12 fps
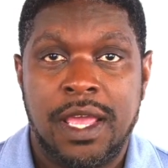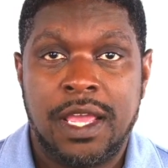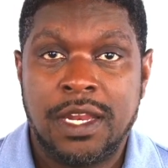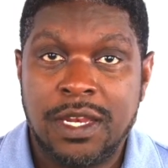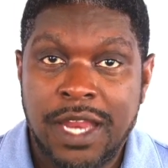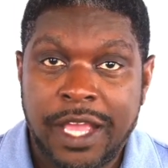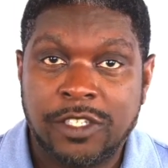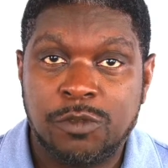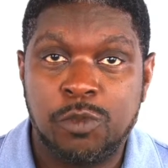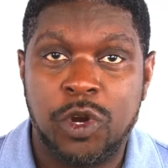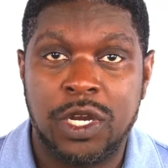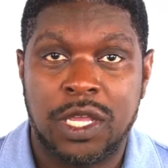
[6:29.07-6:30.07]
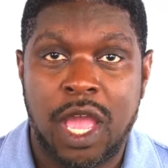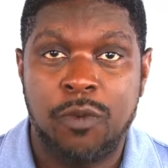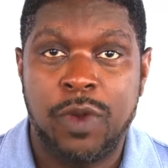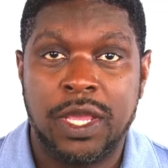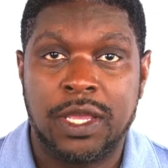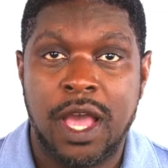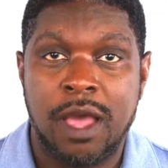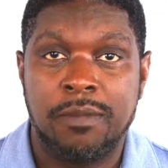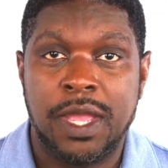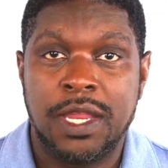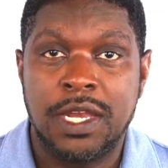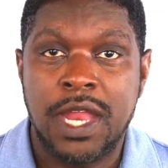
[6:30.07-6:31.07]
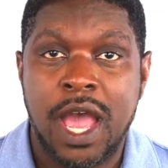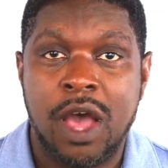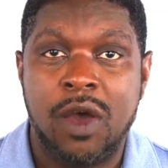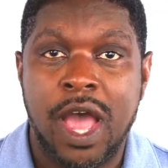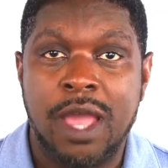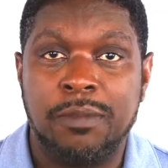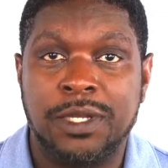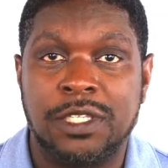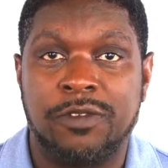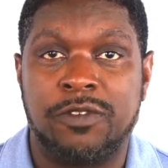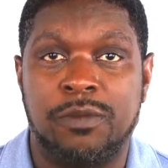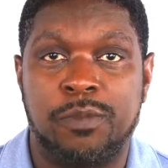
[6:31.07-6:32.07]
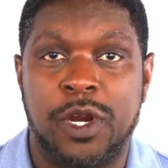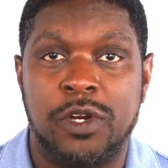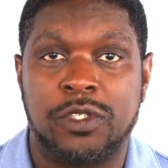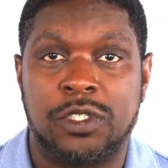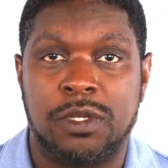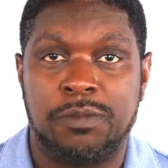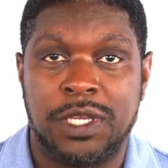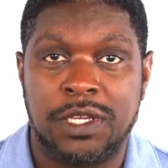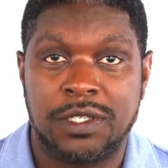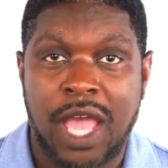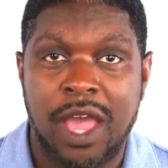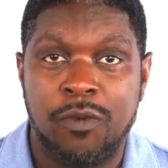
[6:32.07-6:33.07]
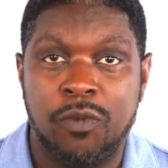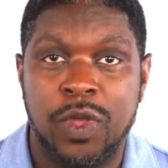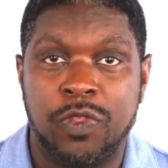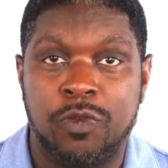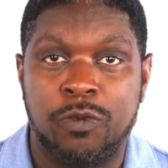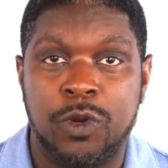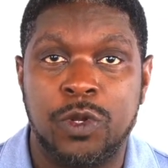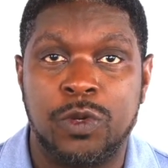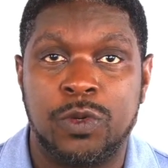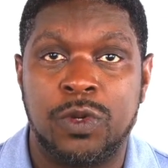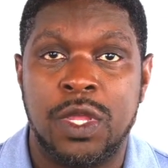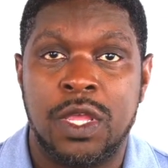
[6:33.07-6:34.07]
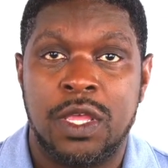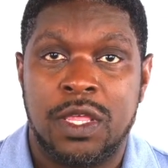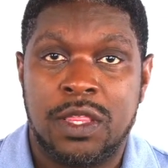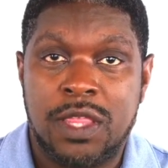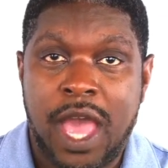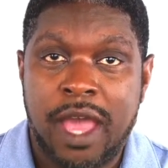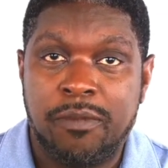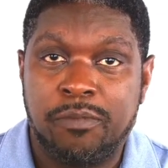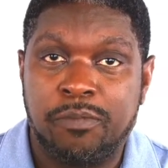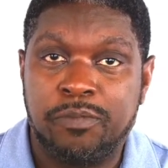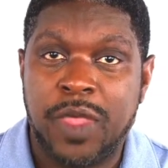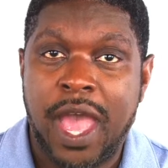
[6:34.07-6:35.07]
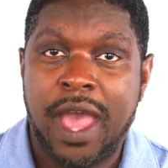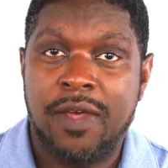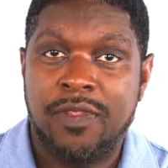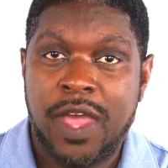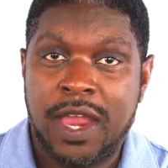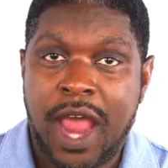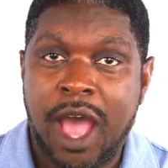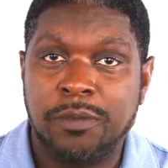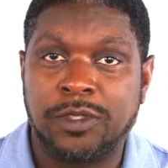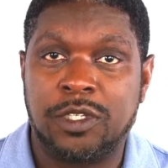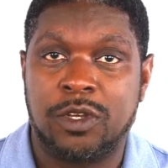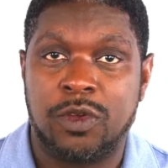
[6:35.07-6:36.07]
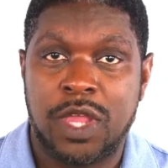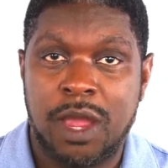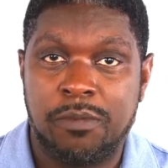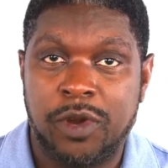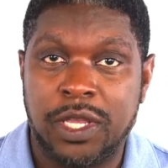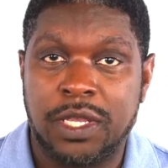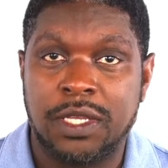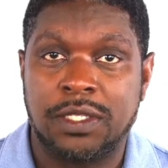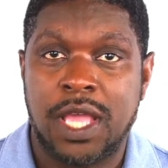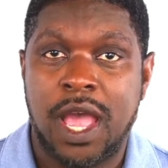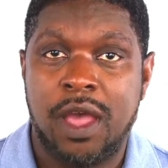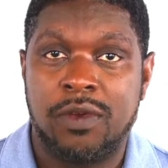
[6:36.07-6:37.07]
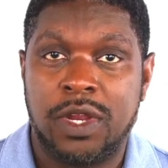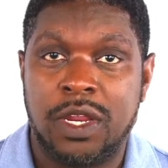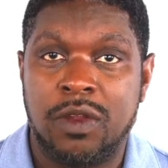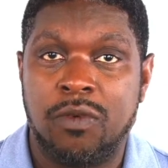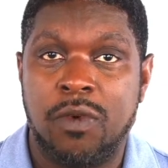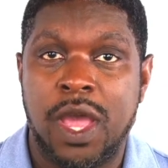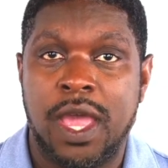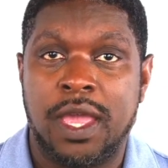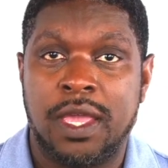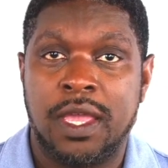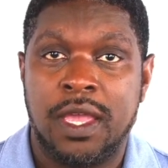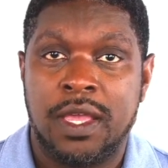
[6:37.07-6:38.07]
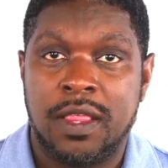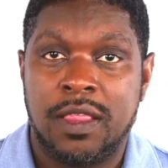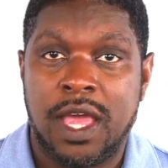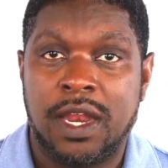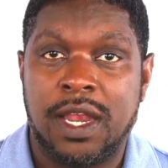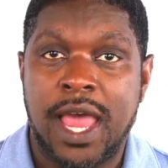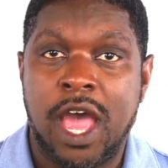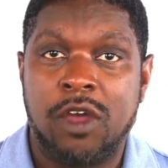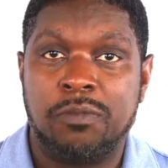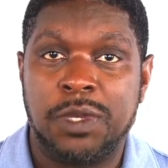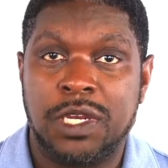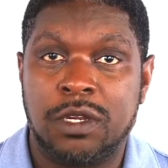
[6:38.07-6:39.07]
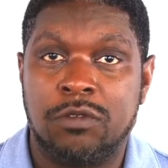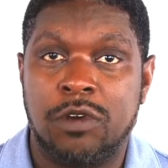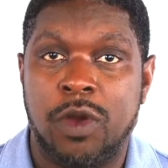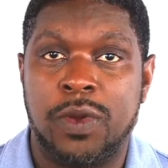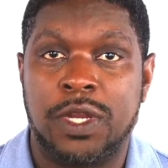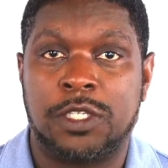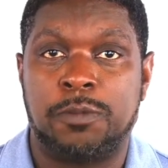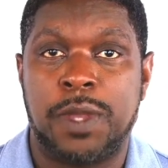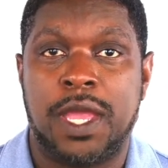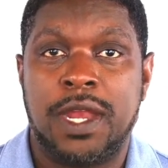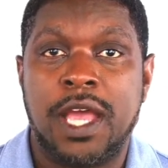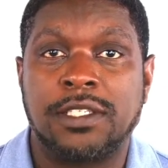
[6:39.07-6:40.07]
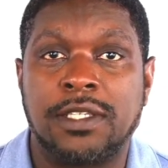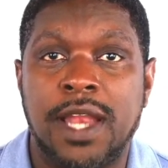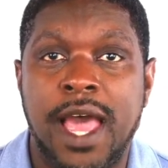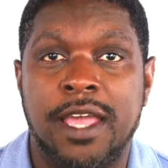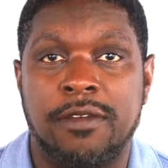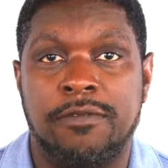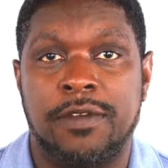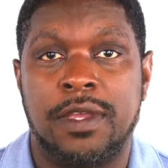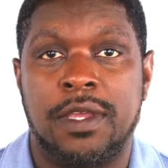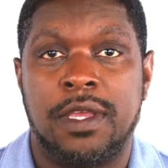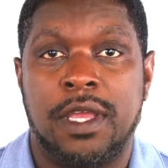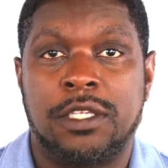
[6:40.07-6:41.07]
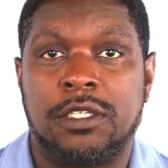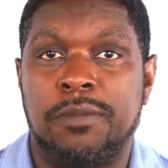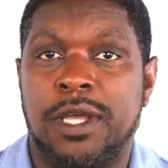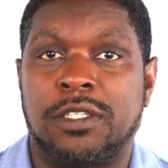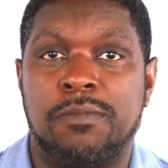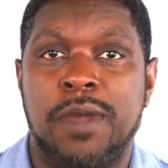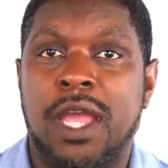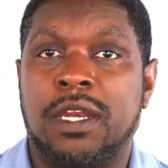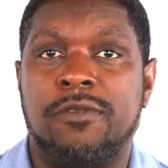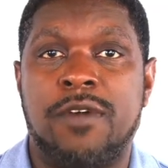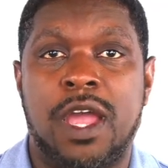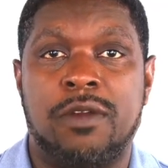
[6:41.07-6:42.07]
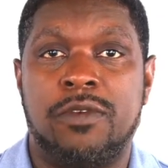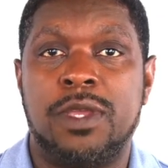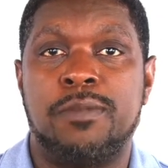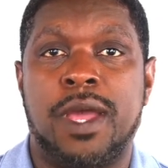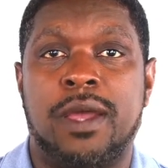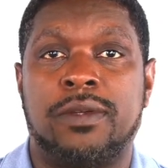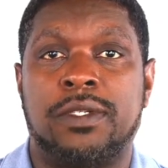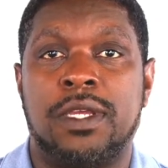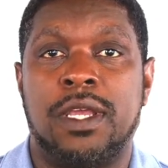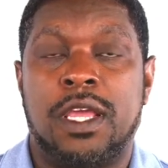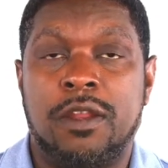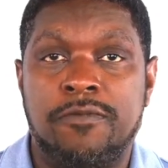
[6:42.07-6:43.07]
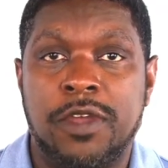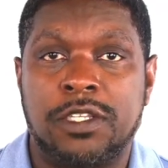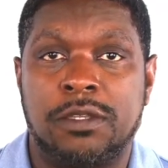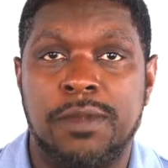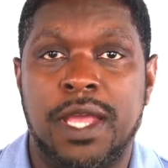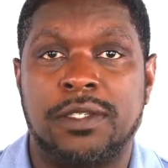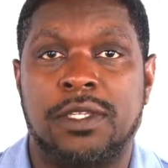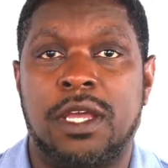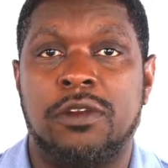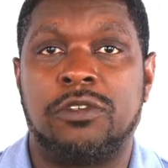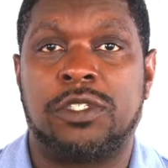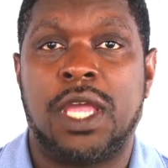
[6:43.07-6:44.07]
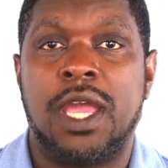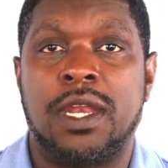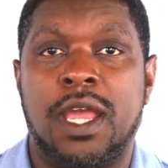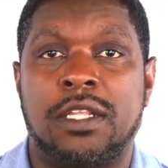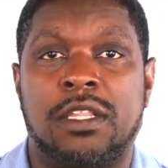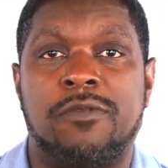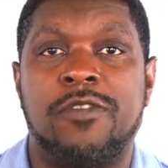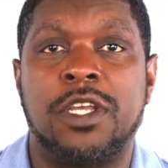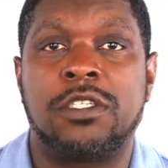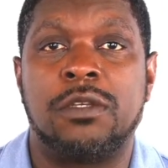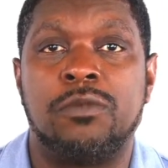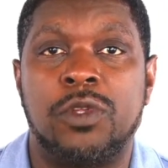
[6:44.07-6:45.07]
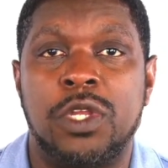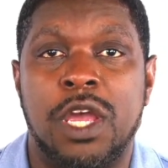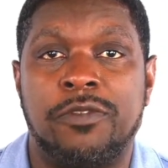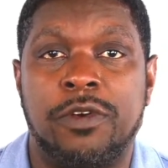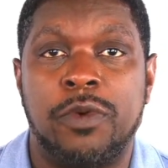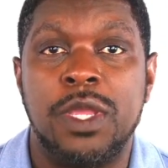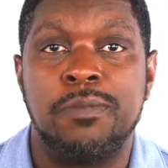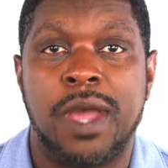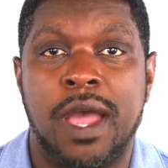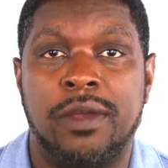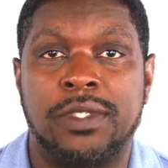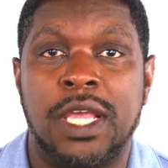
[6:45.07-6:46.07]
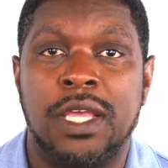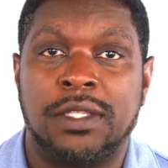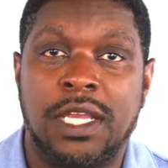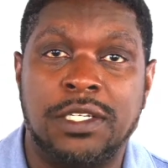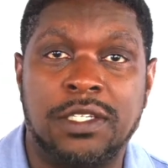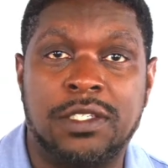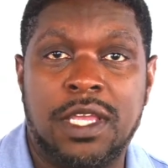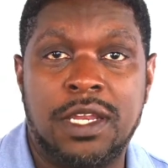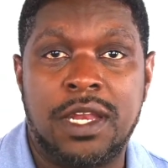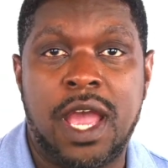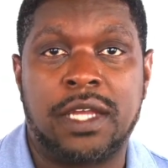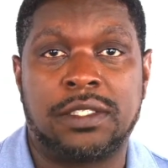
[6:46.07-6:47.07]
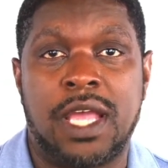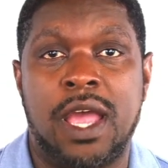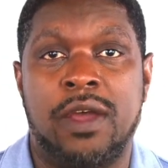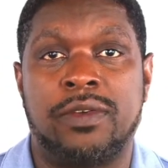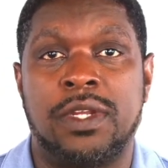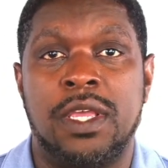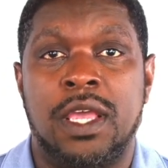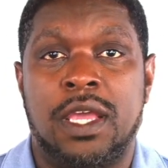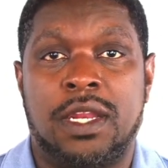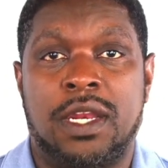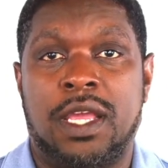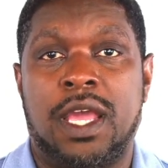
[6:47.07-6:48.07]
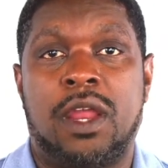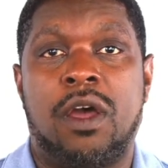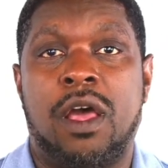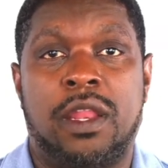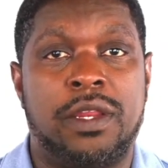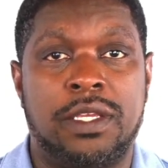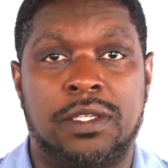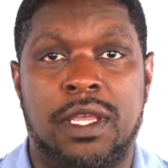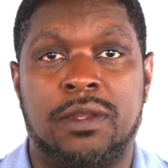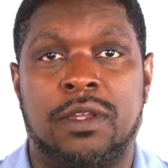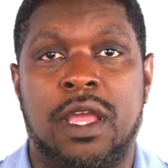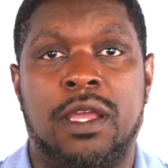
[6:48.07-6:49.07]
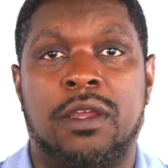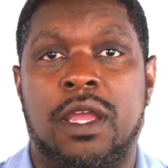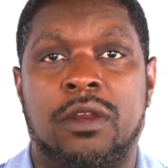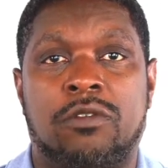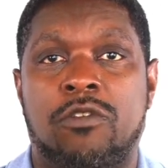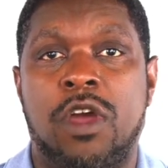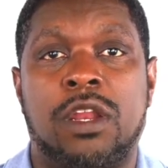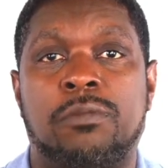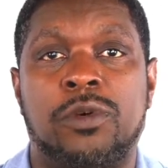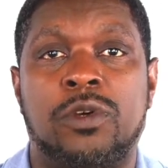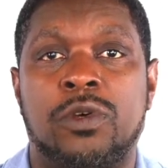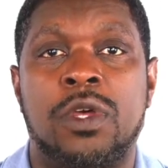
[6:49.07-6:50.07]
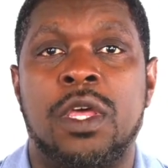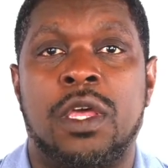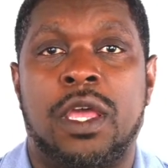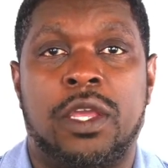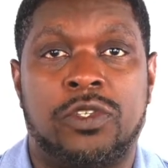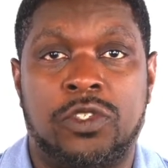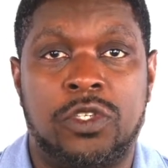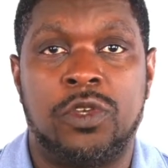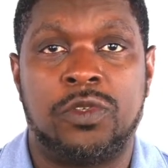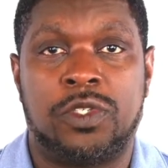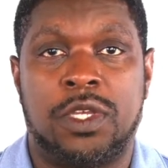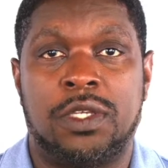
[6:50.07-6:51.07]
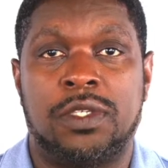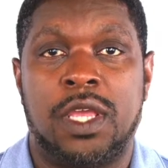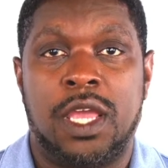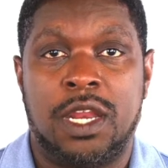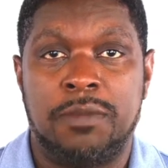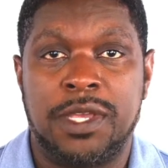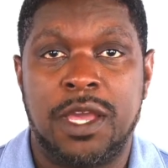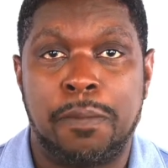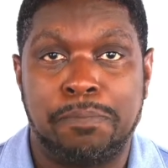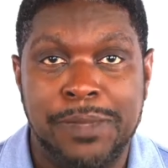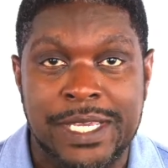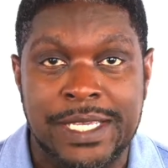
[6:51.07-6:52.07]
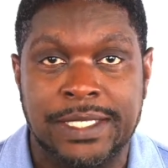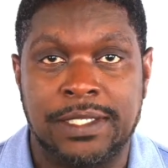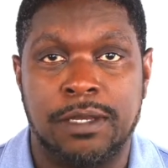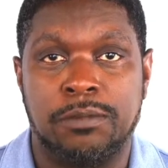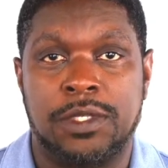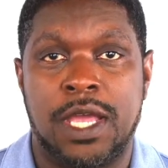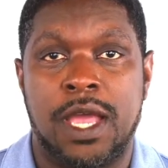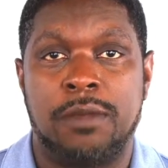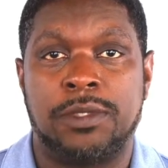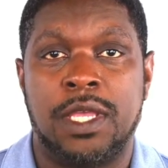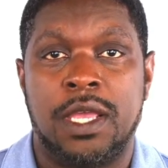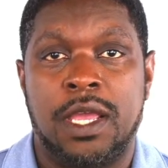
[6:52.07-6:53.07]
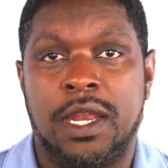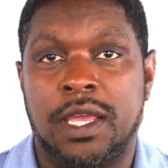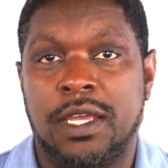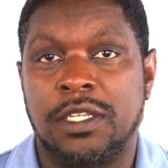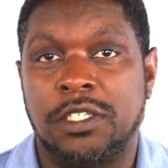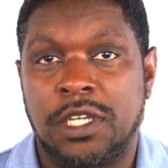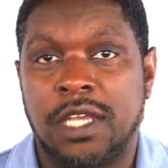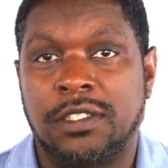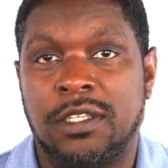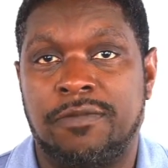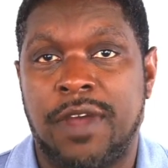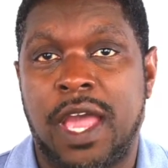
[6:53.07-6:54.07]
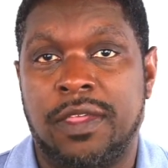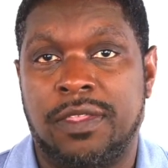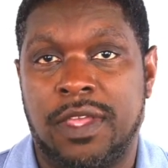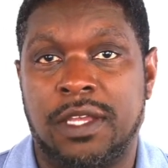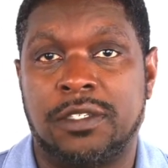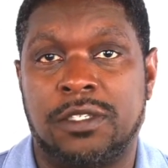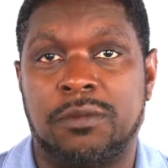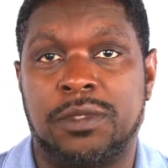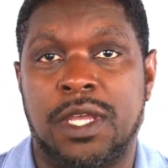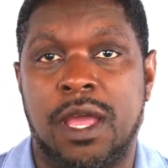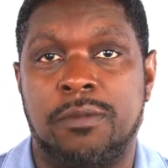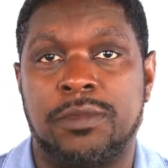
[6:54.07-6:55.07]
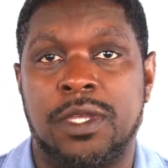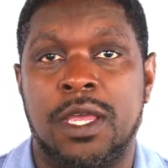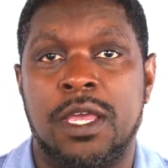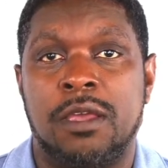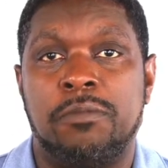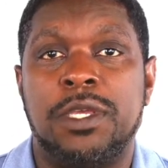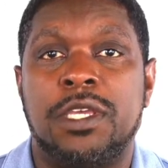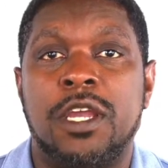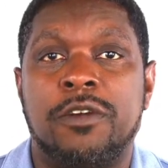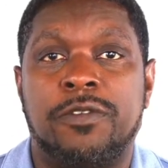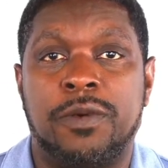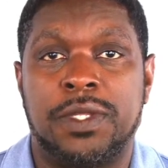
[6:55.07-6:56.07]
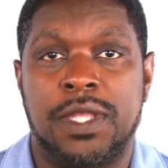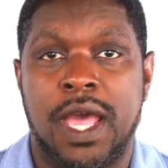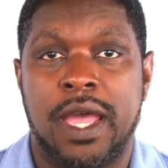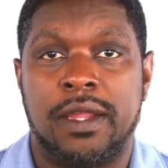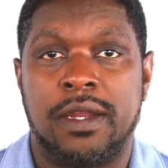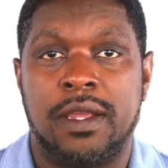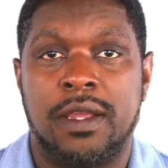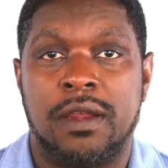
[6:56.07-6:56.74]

And the next morning I wake up and now I'm a different person because I went through that obstacle, that breaking down in a way that allowed me to grow and expand. That's life. It's about the magnified rebound. And the victim has to understand that. The victim will never rebound. They just get knocked down. And then they got all of these incredible excuses. And they become mean sometimes. And they can justify things sometimes. Be careful with that.